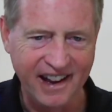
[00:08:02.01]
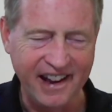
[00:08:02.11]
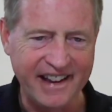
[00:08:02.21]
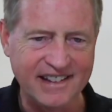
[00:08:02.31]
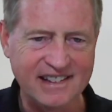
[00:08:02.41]

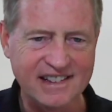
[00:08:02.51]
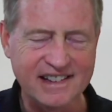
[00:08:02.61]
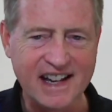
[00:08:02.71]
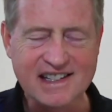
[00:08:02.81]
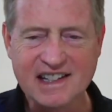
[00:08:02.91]
And
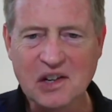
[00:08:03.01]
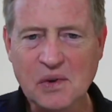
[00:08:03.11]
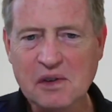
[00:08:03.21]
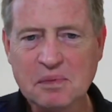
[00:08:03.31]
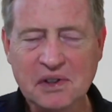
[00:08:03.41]
that's a neat
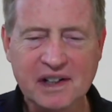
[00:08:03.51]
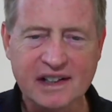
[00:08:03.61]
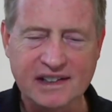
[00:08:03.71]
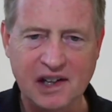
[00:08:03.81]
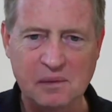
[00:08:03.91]
way of putting
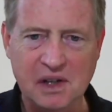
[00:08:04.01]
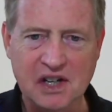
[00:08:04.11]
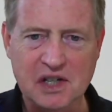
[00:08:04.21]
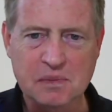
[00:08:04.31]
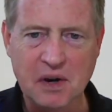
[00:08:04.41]
it there
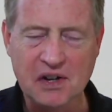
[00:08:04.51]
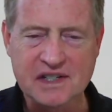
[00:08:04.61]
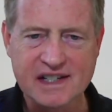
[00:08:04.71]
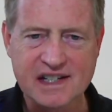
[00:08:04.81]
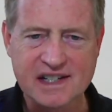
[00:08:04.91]
because Paul
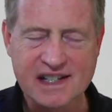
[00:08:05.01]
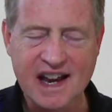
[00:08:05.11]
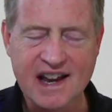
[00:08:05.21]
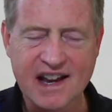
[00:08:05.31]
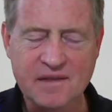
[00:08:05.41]
is
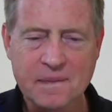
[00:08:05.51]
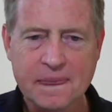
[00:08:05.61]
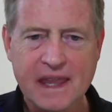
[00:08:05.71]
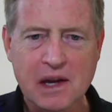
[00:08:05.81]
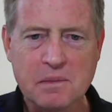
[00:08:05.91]
saying
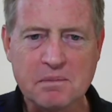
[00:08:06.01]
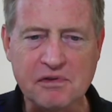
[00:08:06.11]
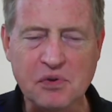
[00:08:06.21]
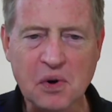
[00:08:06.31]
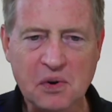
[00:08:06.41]

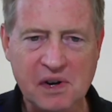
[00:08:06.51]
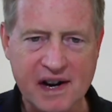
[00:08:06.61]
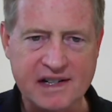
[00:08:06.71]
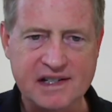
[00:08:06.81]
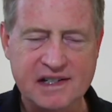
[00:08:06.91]
before
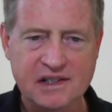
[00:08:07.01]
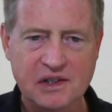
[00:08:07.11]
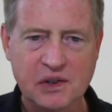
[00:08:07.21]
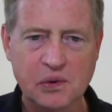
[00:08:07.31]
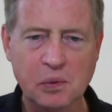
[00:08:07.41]
Christ,
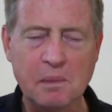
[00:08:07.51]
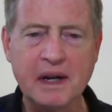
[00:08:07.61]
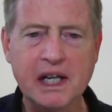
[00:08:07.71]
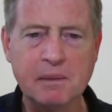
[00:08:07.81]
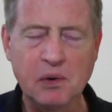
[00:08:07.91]
we're
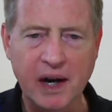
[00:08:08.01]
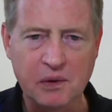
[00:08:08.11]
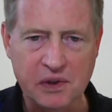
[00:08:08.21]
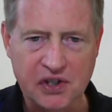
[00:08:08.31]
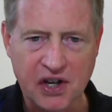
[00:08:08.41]
made to be right
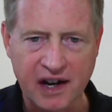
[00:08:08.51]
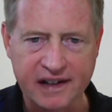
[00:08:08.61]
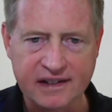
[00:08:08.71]
with God